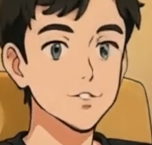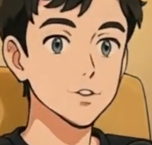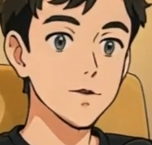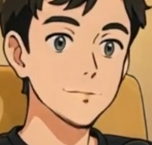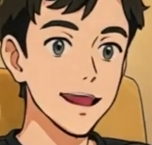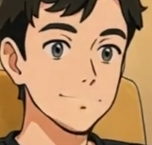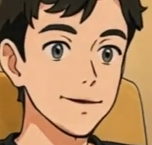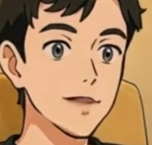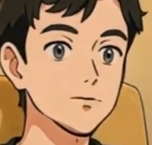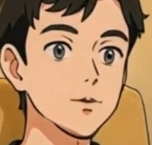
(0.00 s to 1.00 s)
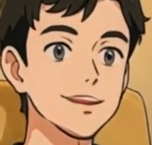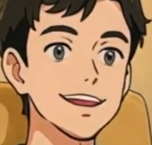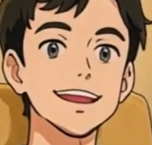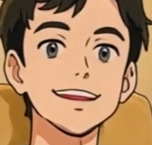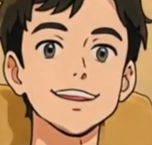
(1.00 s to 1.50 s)
They generate pure
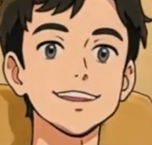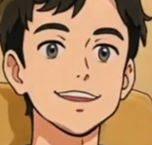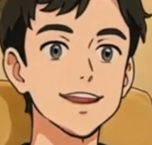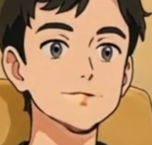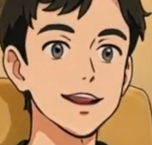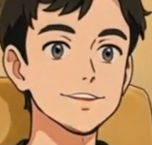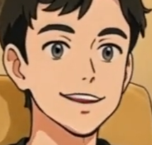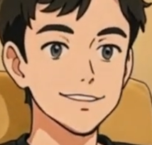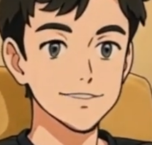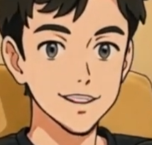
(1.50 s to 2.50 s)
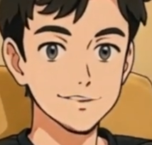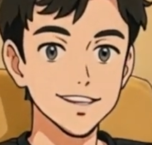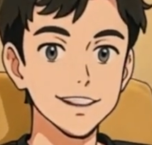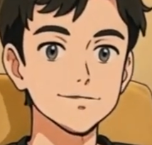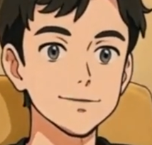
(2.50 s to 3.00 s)
voltage through radiant shock waves
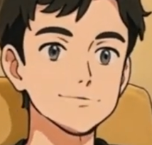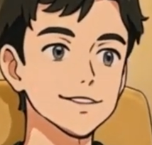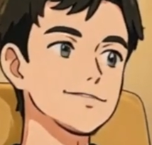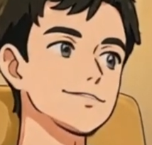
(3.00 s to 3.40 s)
without producing